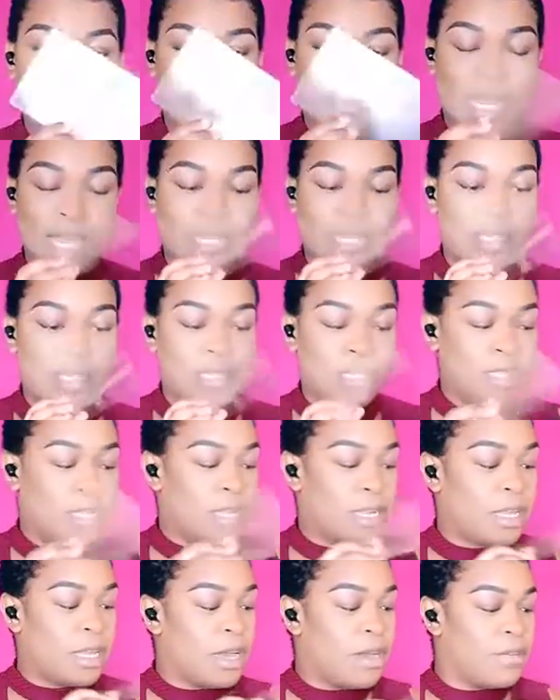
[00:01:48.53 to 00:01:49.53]
plastic
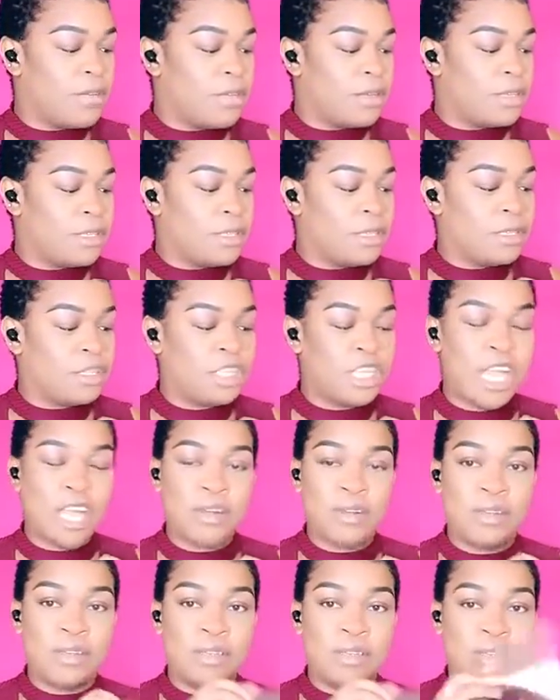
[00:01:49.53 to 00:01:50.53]
that covers the
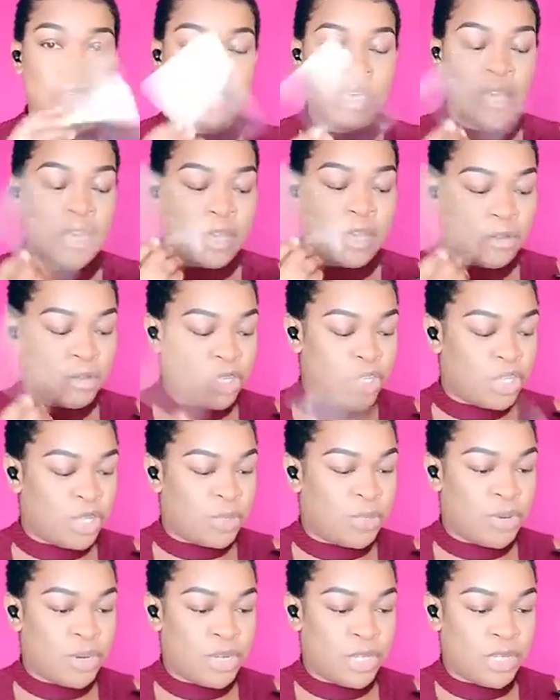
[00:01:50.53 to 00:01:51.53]
shadows, which is
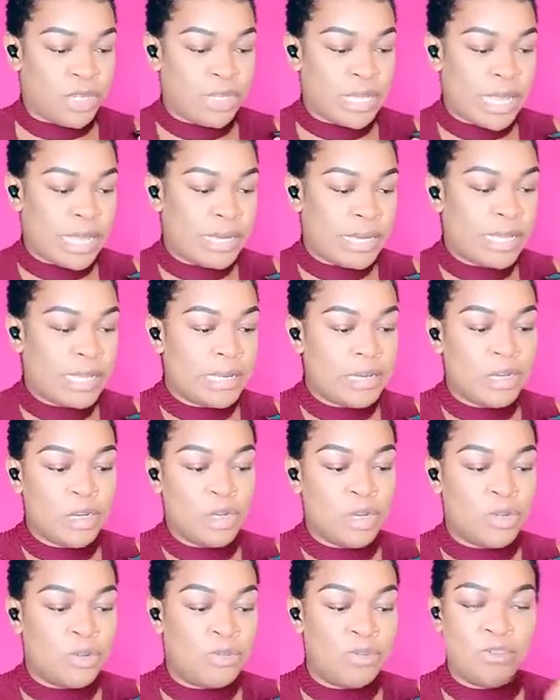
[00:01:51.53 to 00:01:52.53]
pretty standard.
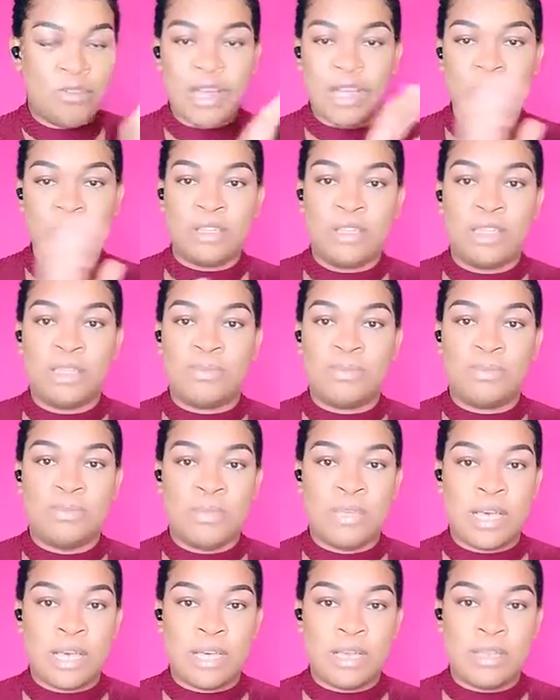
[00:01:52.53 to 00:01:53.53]
You'll find
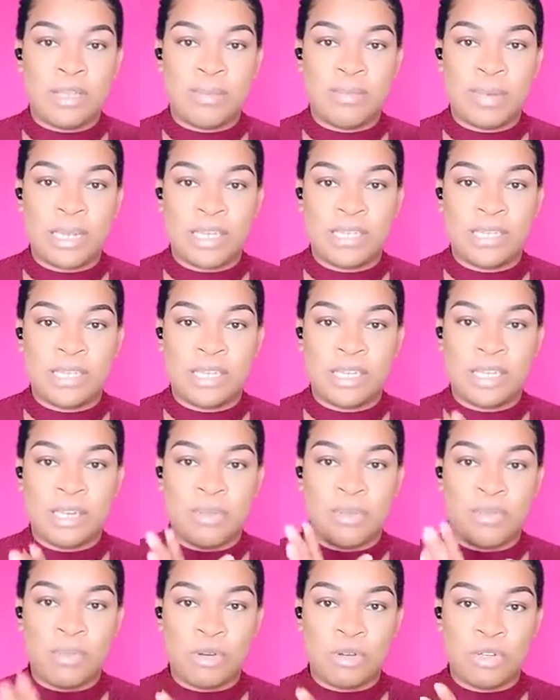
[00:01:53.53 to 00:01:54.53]
that plastic
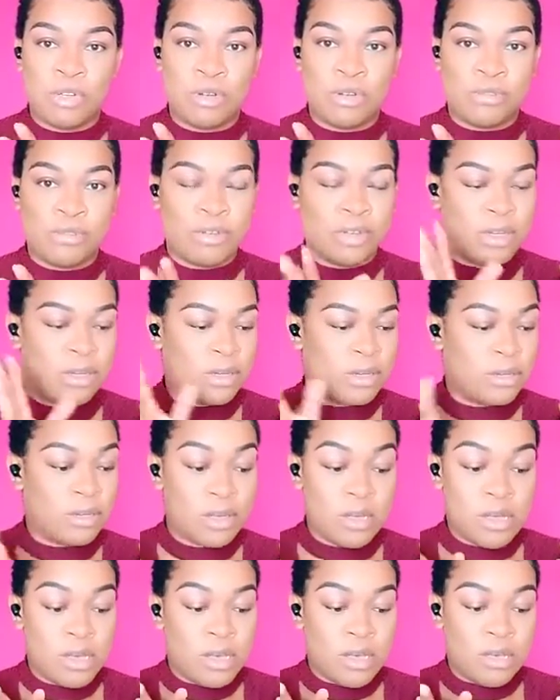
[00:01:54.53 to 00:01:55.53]
in most of
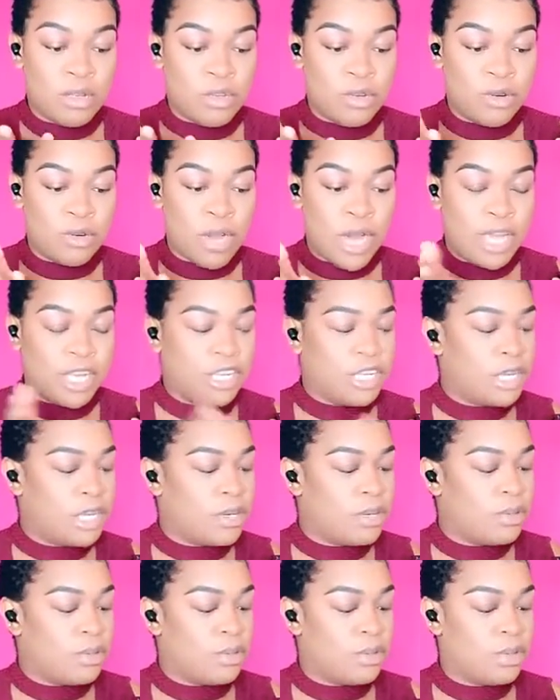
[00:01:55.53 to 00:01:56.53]
your
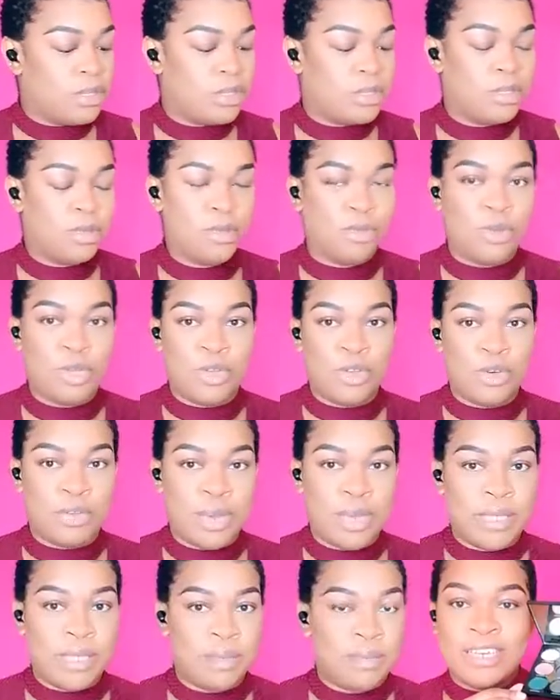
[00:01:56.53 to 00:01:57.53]
eyeshadows when you
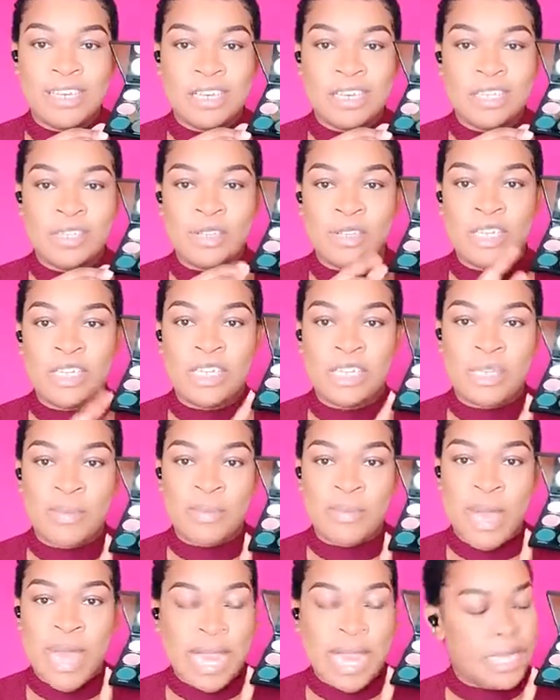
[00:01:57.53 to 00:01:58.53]
buy them. So this is the
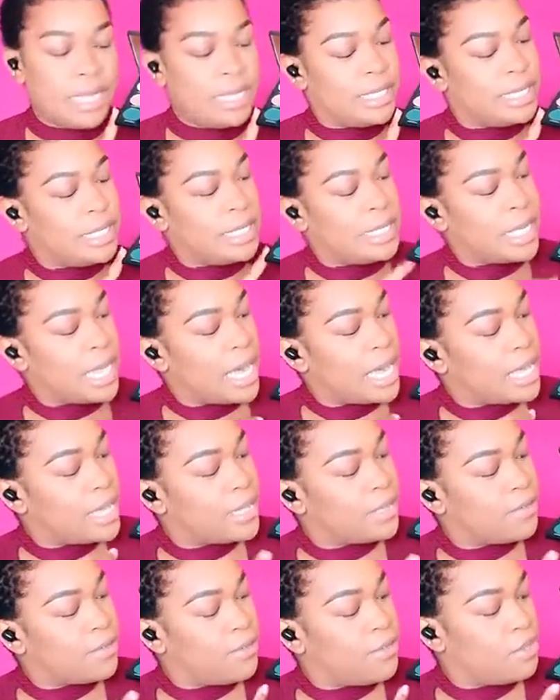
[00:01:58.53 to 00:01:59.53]
palette. It
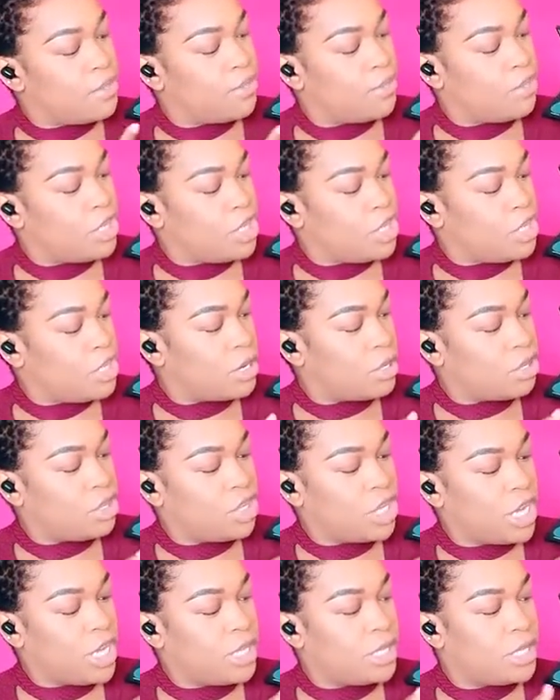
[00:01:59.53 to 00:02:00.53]
has 15
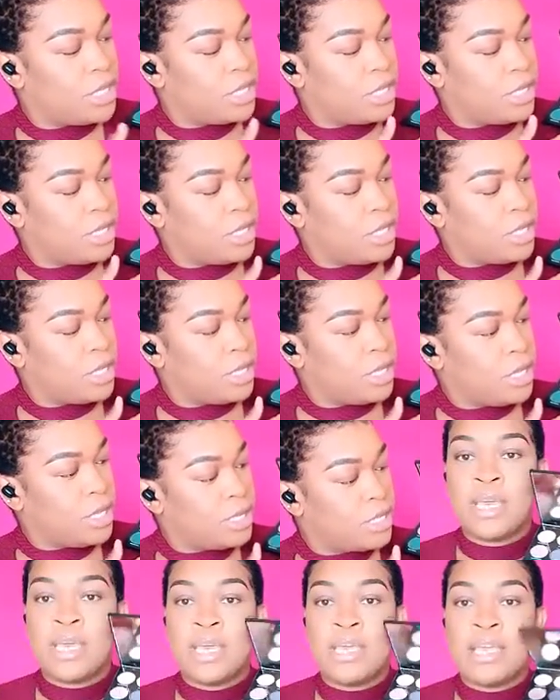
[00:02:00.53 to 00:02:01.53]
shades in it.
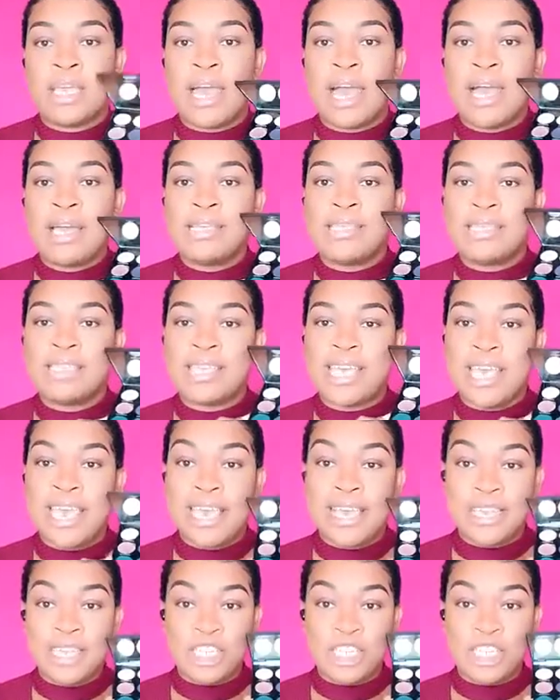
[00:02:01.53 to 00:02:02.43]
It has 8